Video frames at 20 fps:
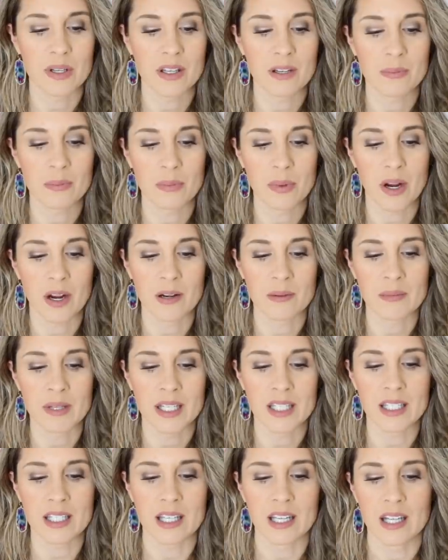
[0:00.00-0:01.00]

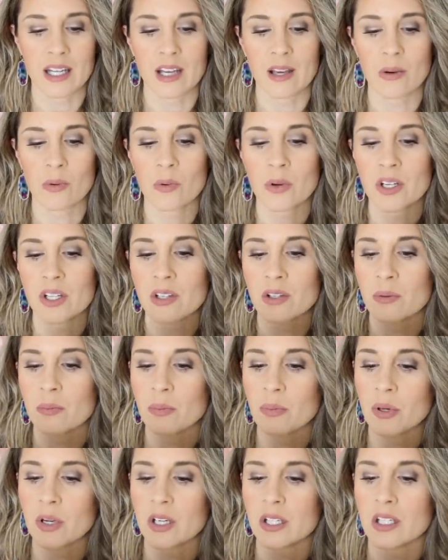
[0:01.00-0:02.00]
compartment where you can
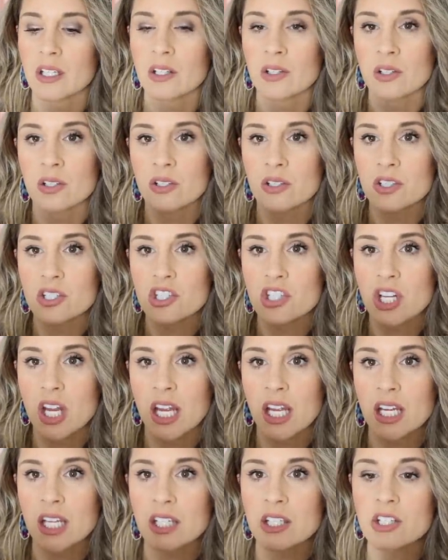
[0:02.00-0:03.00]
put your
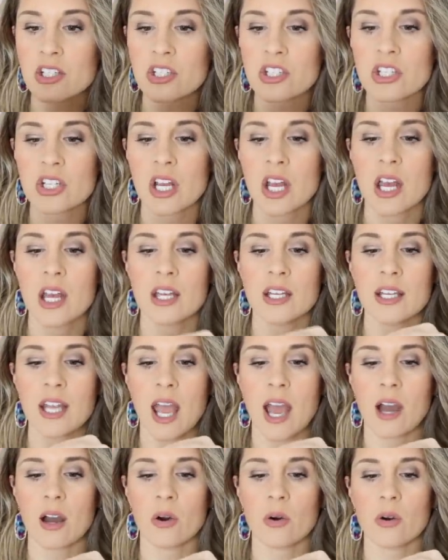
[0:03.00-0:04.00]
change.
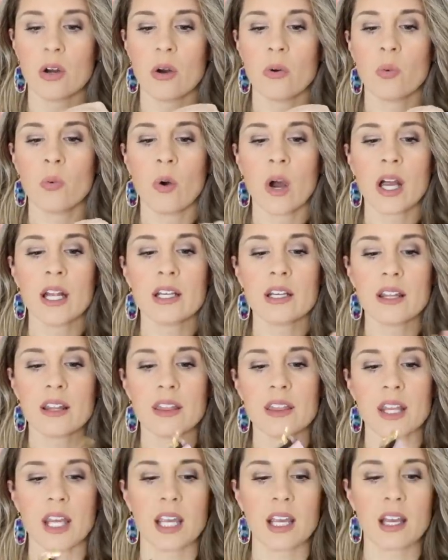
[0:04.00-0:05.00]
Now, one
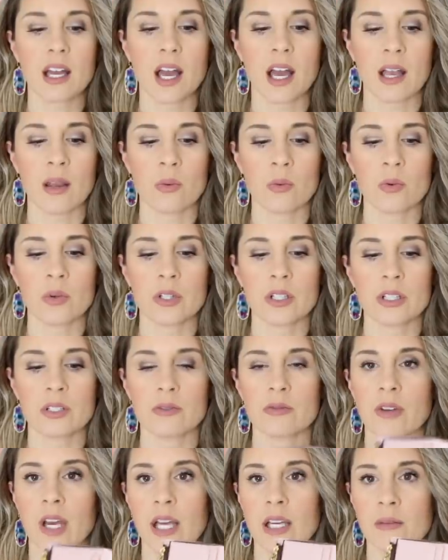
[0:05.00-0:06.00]
thing I would
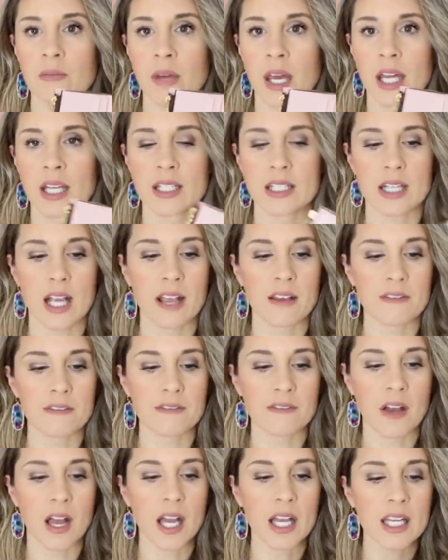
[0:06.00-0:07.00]
recommend, I
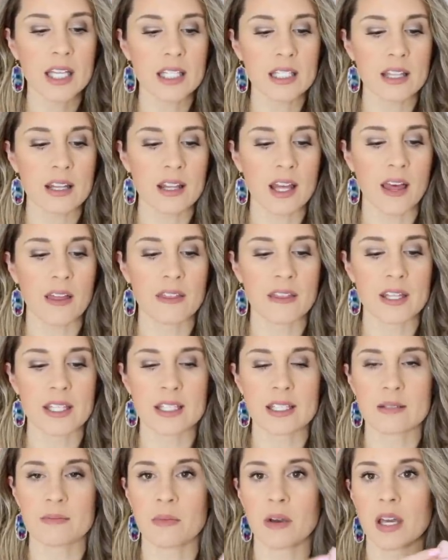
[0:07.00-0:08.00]
find that
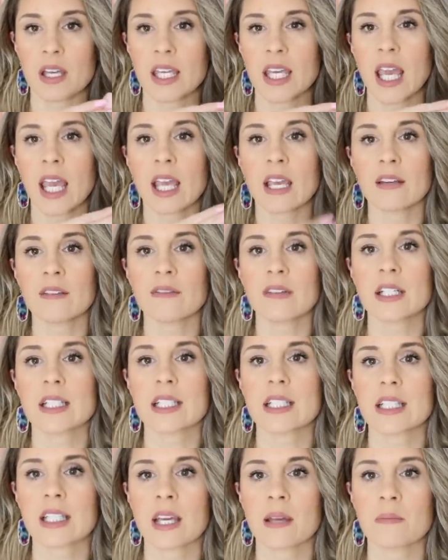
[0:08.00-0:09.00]
this
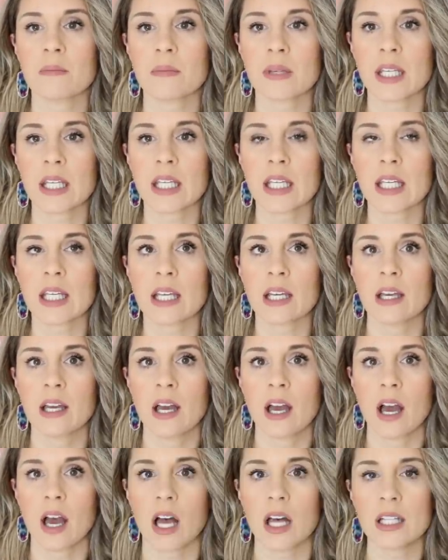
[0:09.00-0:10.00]
canvas can be
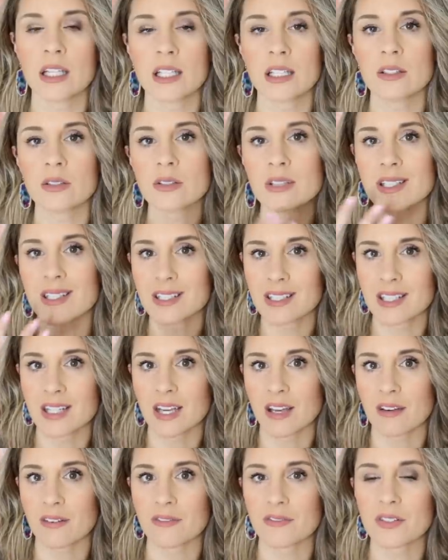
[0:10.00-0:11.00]
a little
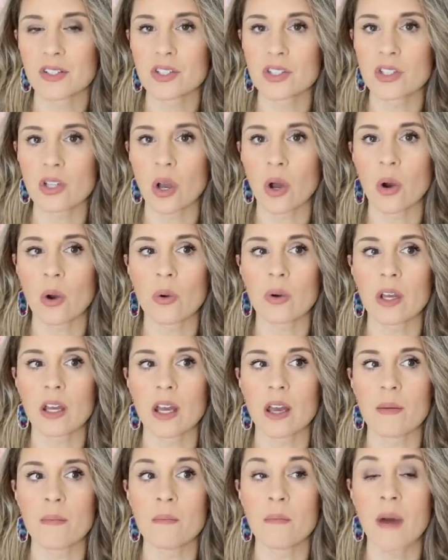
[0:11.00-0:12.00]
stiff. So
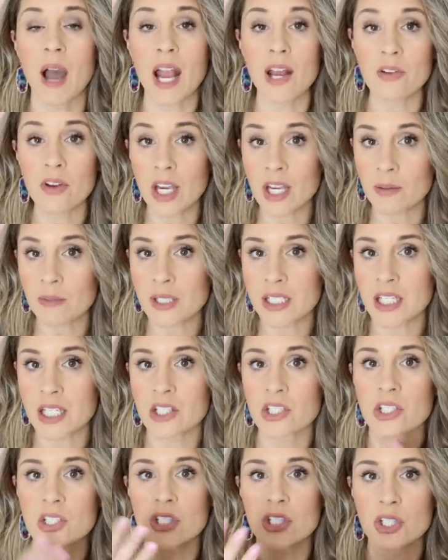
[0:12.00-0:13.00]
my
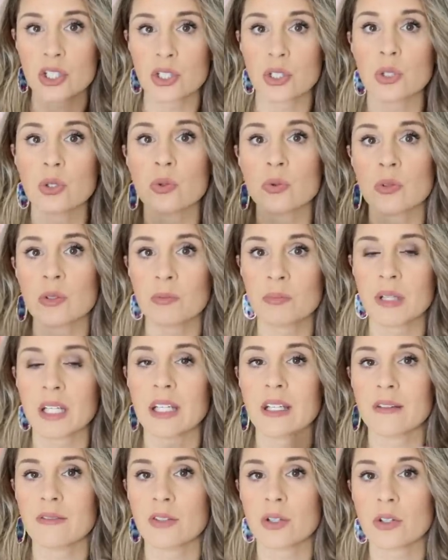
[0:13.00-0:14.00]
recommendation to you would
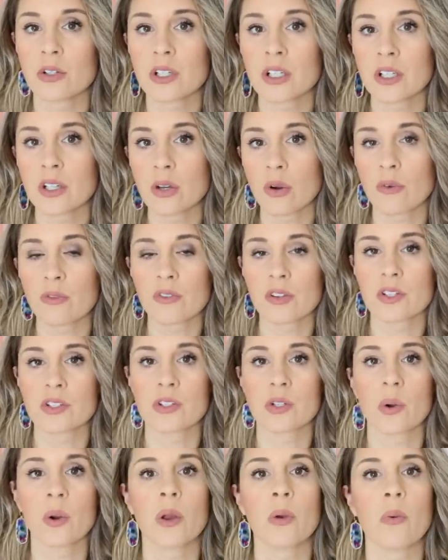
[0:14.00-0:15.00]
be if you're gonna go for the
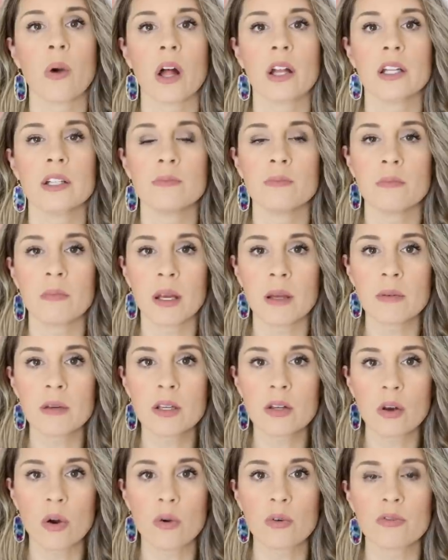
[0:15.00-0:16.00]
Zoe wallet,
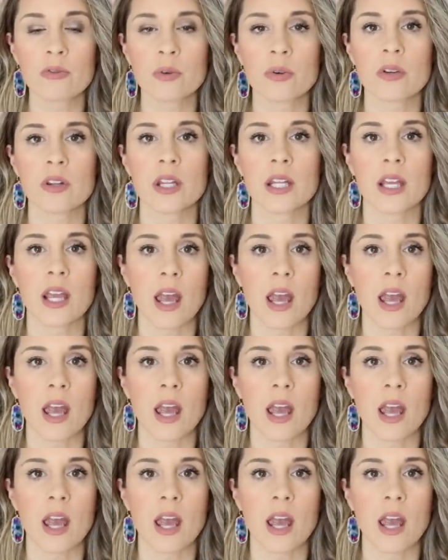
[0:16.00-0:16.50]
maybe go for the